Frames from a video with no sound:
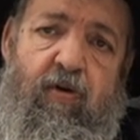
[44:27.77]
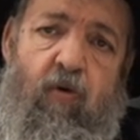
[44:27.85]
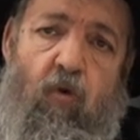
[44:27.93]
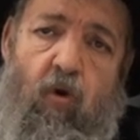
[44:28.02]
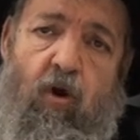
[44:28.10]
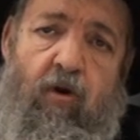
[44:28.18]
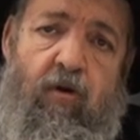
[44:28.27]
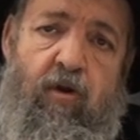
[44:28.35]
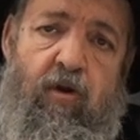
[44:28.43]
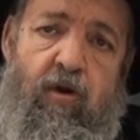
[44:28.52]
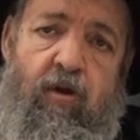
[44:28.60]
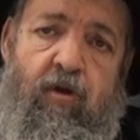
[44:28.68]
Or
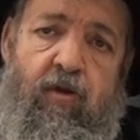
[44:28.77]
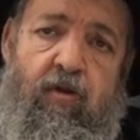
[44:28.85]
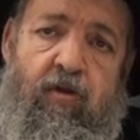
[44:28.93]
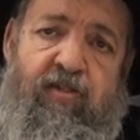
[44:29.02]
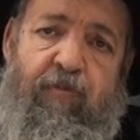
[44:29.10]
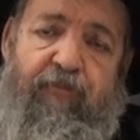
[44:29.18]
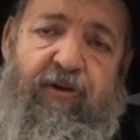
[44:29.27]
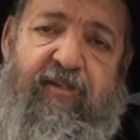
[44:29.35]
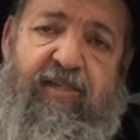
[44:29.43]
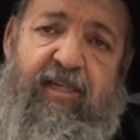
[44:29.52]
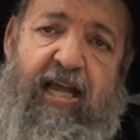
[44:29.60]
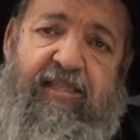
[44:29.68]
there's a
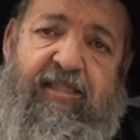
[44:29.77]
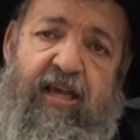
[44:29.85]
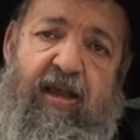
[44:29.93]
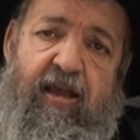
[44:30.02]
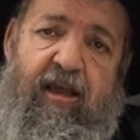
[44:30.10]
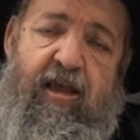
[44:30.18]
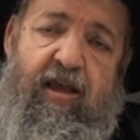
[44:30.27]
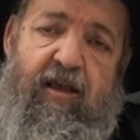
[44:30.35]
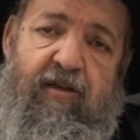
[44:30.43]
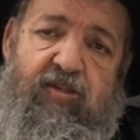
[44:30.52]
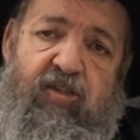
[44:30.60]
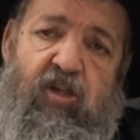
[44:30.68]
person that's
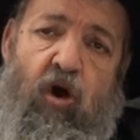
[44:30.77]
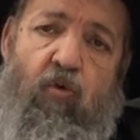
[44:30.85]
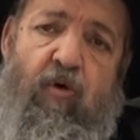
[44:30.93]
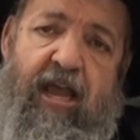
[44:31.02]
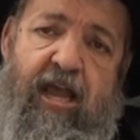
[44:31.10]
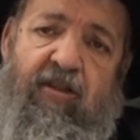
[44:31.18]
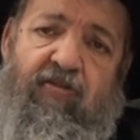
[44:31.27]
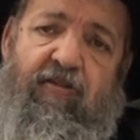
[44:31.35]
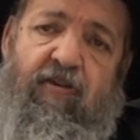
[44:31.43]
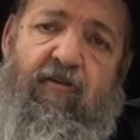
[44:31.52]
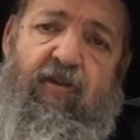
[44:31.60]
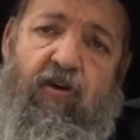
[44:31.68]
so
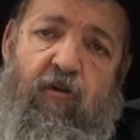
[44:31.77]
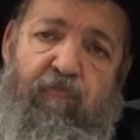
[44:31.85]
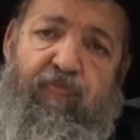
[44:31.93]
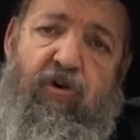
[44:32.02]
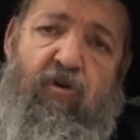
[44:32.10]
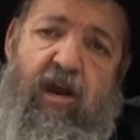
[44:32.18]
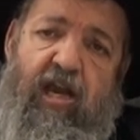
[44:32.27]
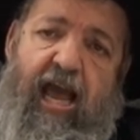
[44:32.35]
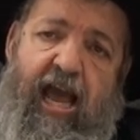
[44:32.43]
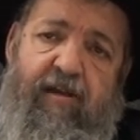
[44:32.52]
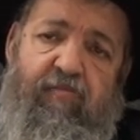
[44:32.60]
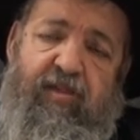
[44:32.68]
into the computer
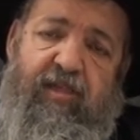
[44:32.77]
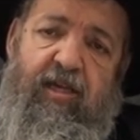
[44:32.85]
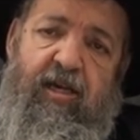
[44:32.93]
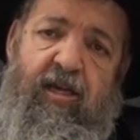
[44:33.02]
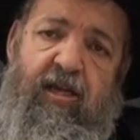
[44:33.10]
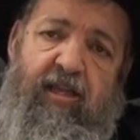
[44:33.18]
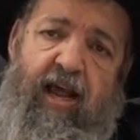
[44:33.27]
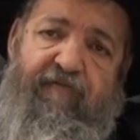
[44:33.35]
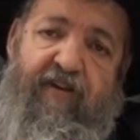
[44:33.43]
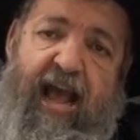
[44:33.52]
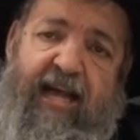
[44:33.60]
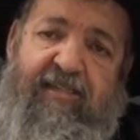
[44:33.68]
games that
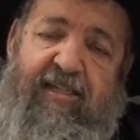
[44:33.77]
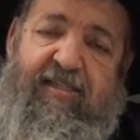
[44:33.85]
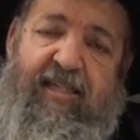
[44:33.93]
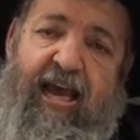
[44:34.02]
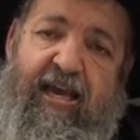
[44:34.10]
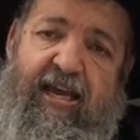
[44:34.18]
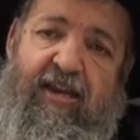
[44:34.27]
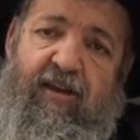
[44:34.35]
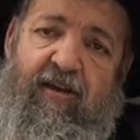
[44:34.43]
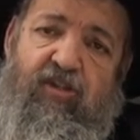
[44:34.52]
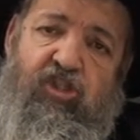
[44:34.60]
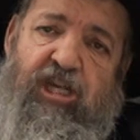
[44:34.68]
if he has a
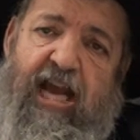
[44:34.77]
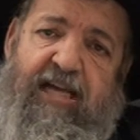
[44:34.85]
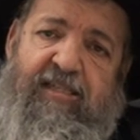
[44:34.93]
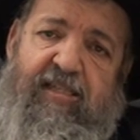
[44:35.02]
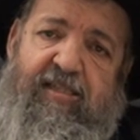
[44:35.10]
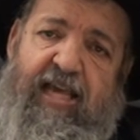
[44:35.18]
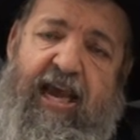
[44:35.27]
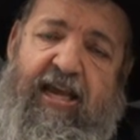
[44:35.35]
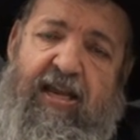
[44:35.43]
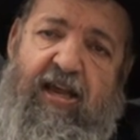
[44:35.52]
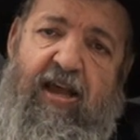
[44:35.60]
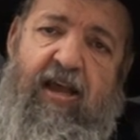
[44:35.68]
second, she has a
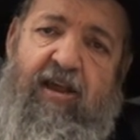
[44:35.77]
second,